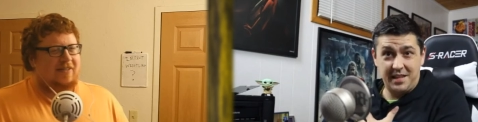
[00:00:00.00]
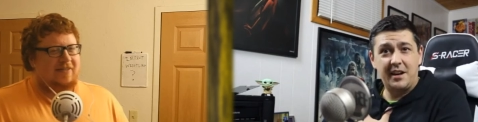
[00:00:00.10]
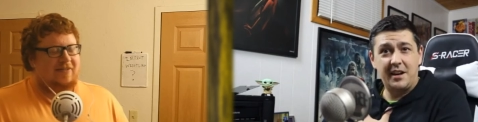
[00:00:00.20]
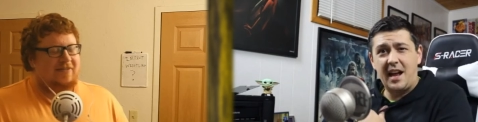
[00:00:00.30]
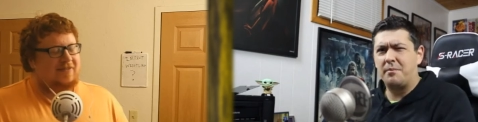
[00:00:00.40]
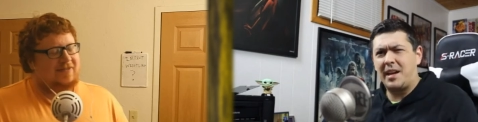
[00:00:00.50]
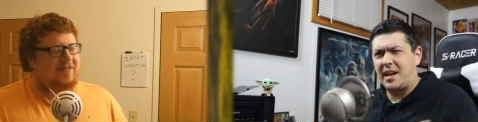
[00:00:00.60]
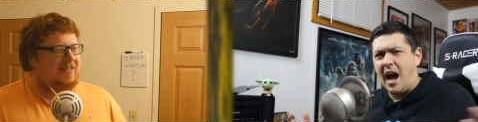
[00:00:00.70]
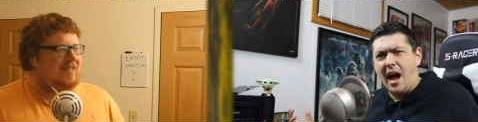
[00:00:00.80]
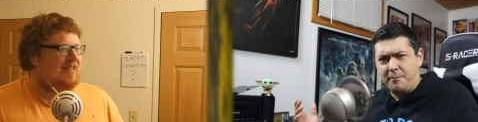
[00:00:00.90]
Speaker 1: Theory. I'm like,
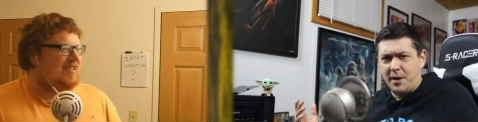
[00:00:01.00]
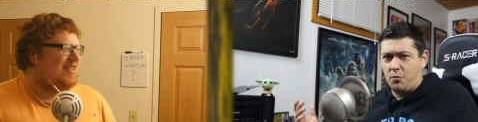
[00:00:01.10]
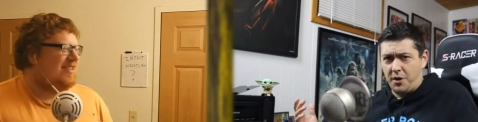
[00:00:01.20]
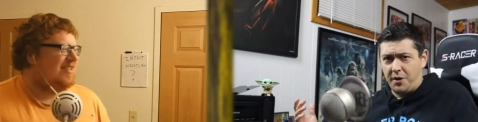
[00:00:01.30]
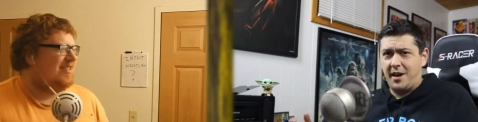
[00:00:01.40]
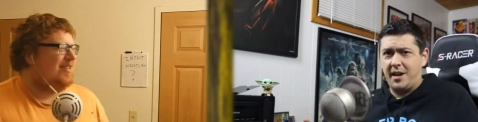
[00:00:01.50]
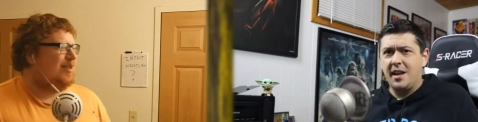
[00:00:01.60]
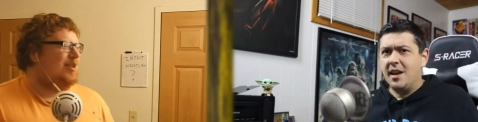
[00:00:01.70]
I've been wondering.